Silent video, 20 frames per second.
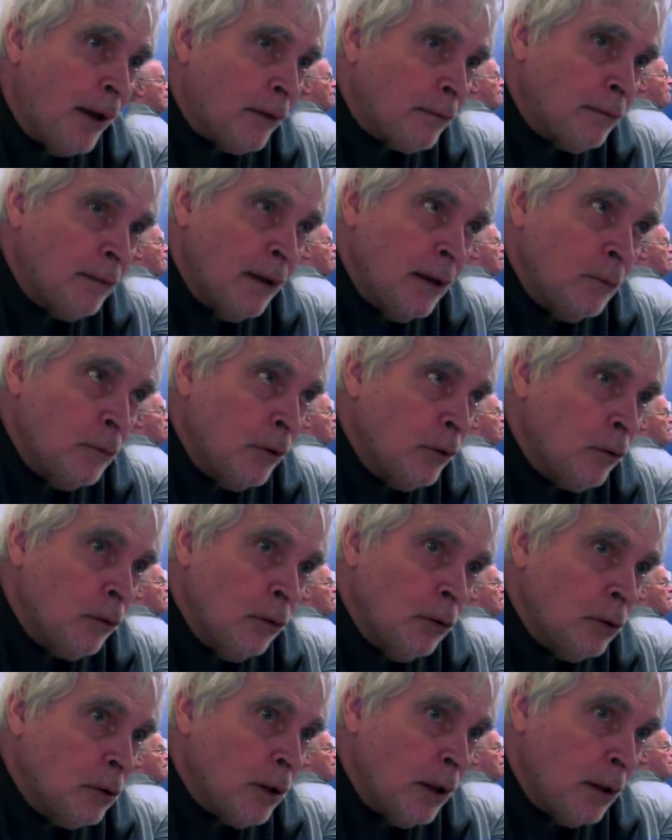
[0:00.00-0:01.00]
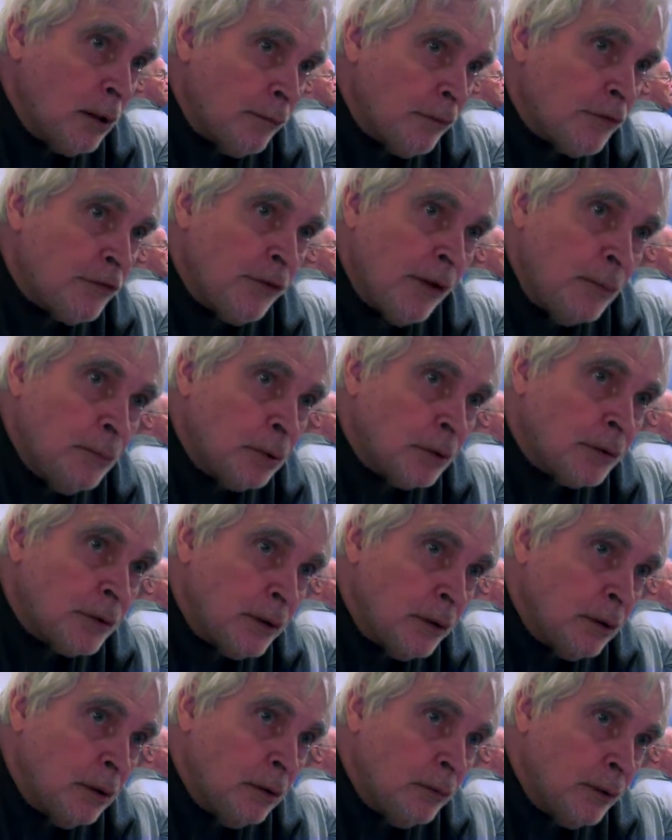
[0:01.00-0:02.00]
Back then, we were all kind of assembled,
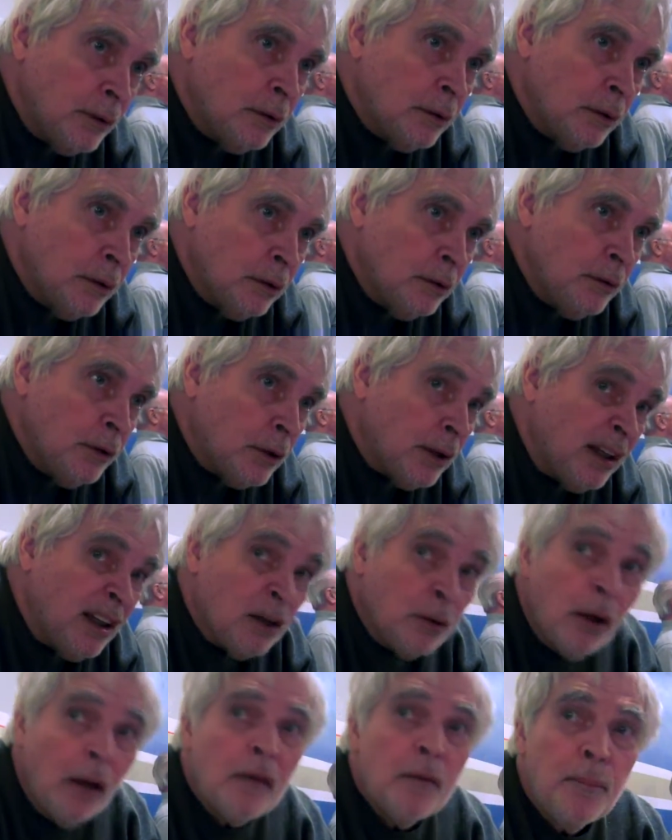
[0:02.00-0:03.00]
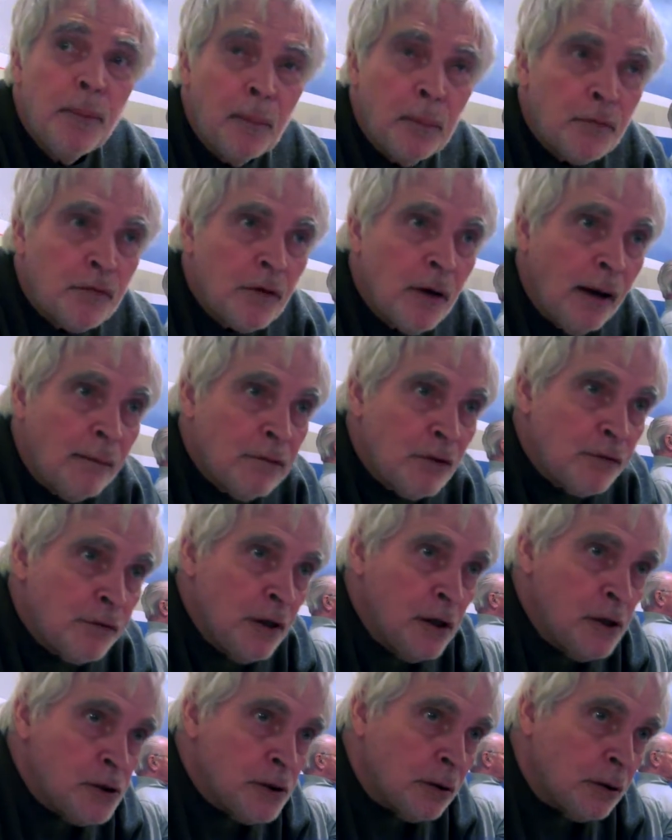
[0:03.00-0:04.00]
you know, and you could hear other people's
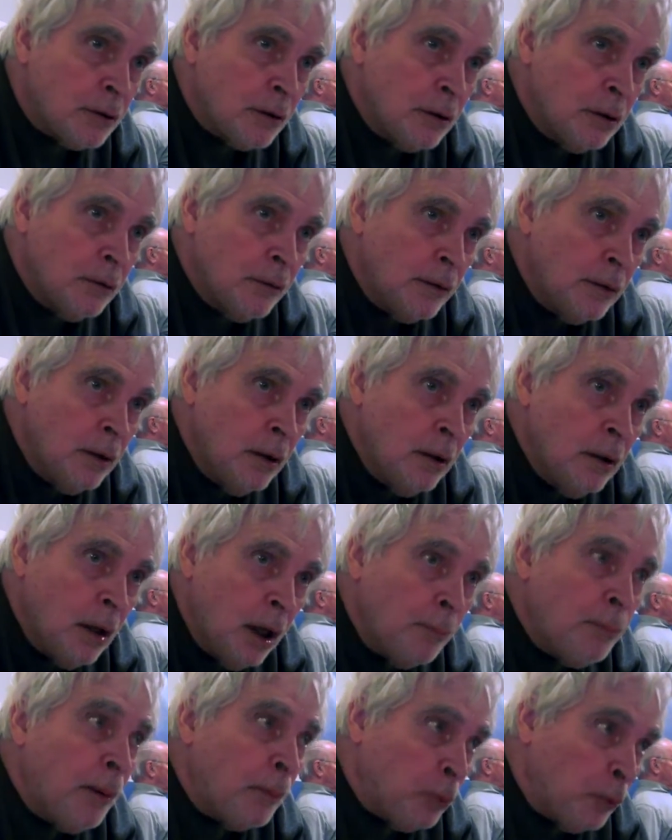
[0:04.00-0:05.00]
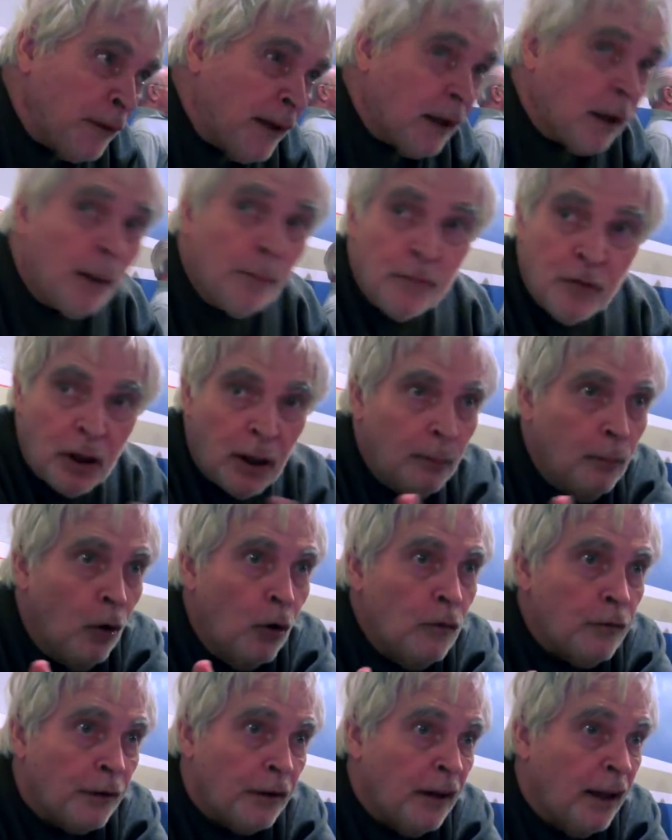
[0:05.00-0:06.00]
conversation, you know. And people would get up to come
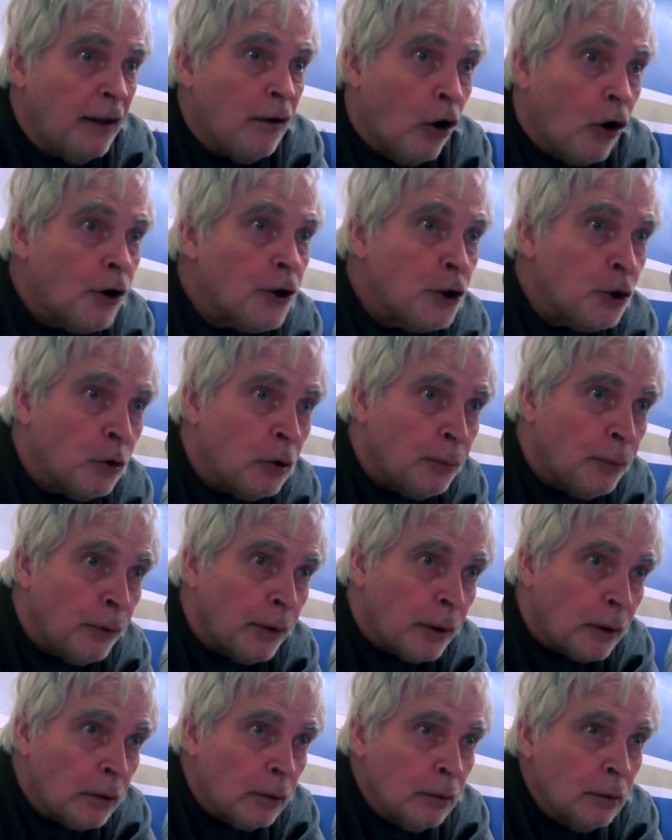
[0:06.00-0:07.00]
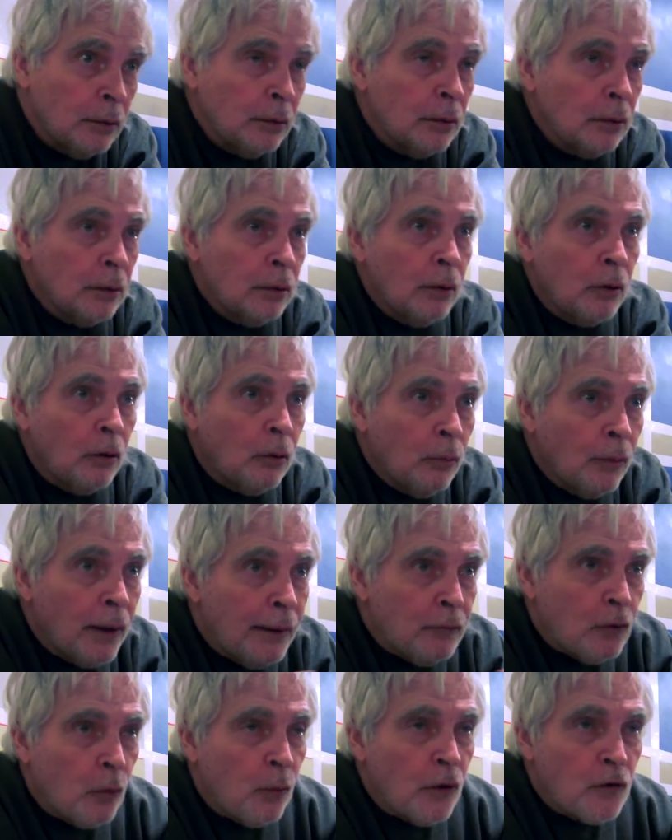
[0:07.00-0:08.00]
over and argue with them, or
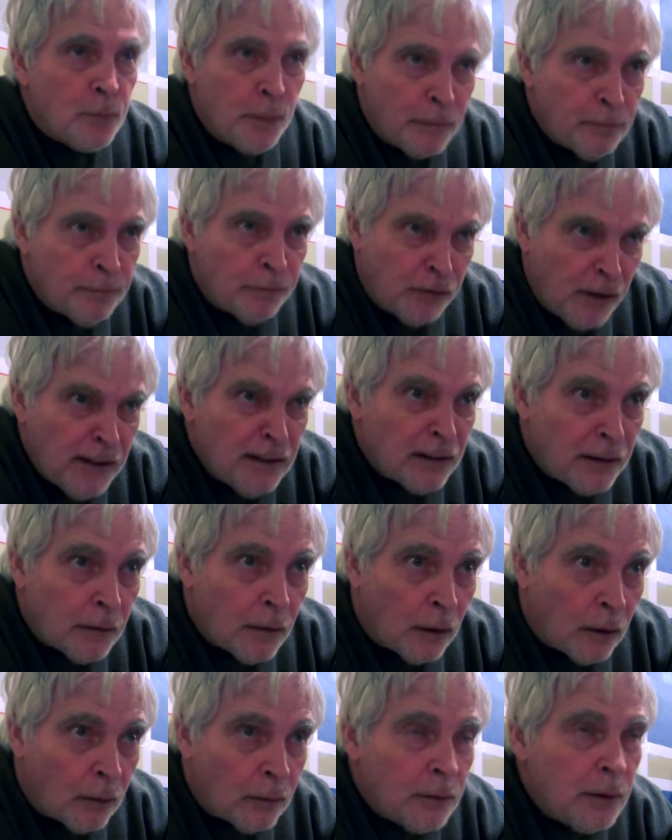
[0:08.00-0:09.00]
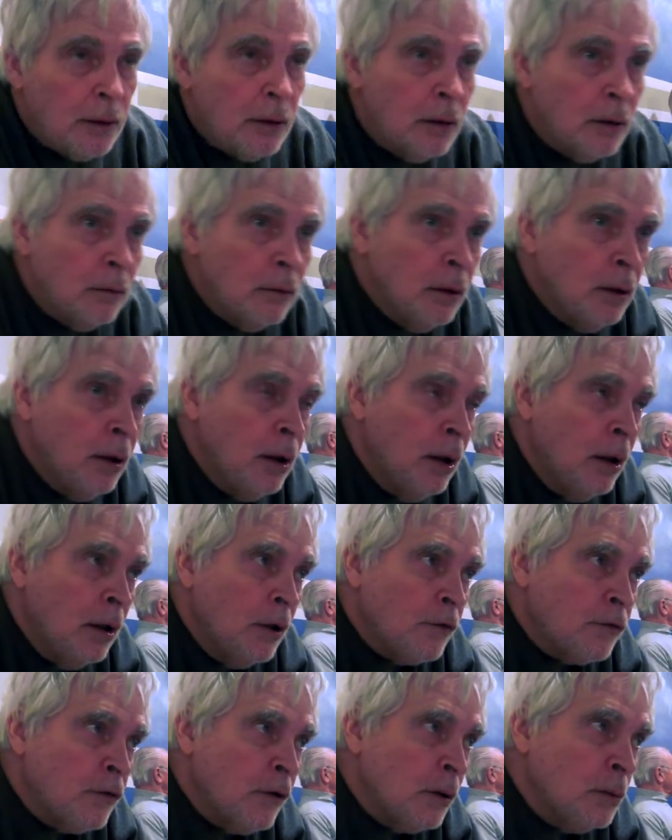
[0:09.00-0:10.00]
whatever it was, but friendly though, you know.
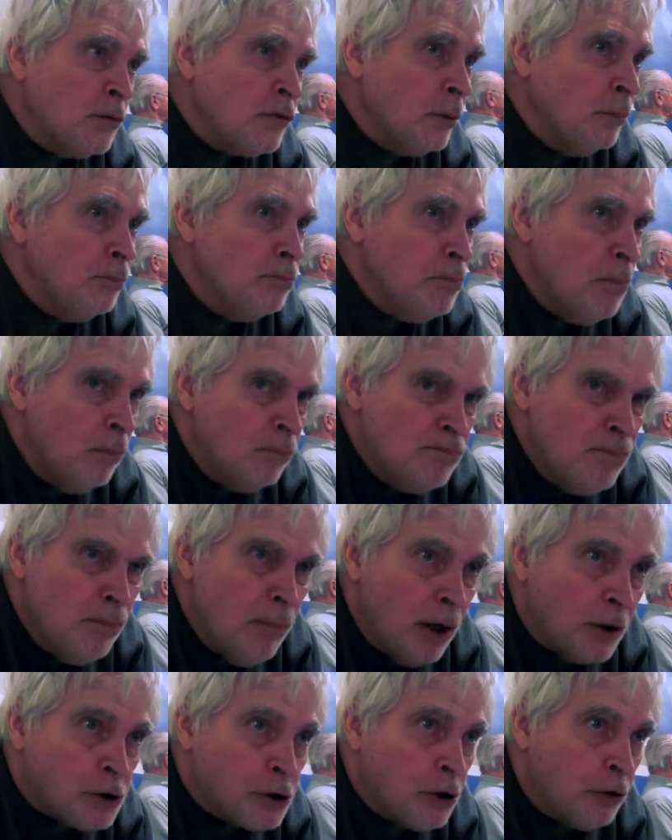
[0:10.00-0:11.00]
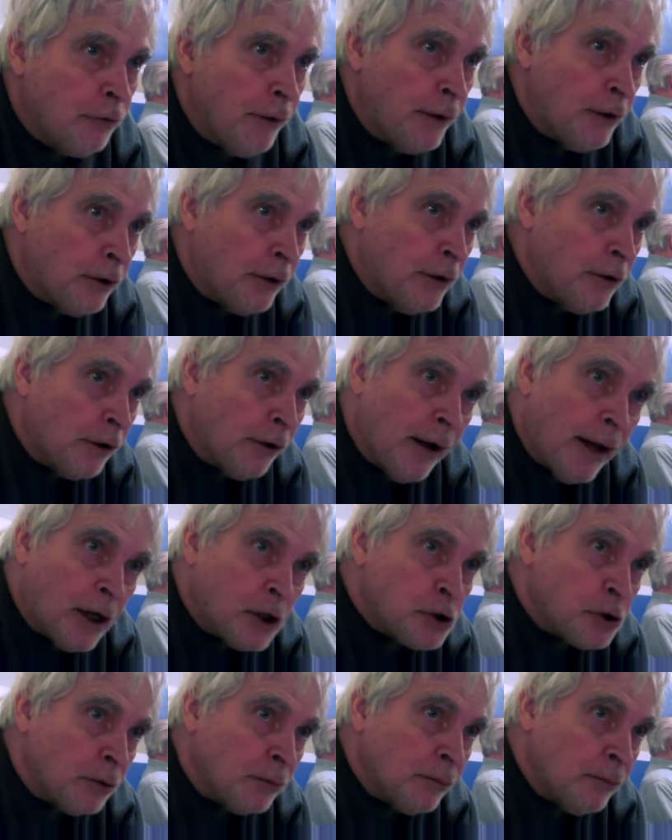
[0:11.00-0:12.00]
So there was a much greater
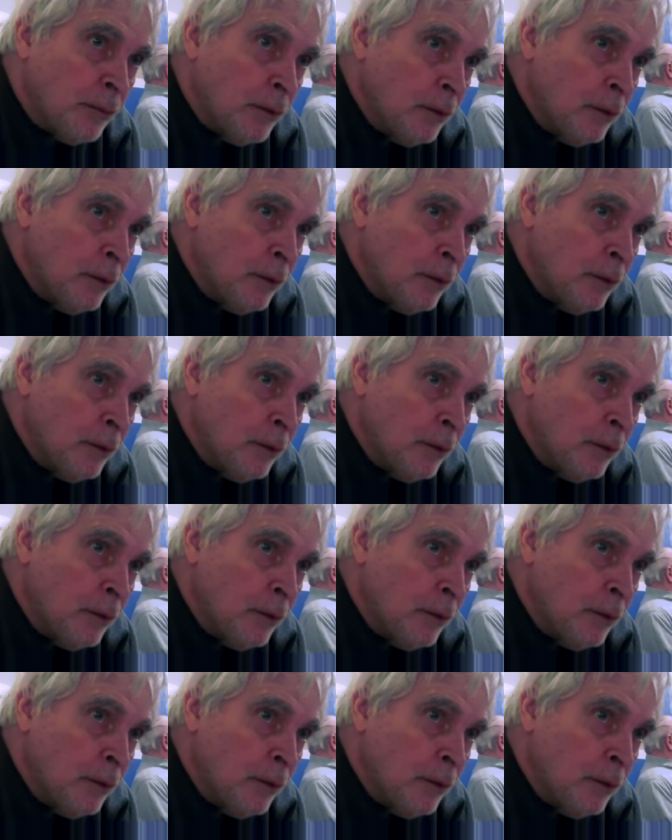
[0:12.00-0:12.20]
interaction.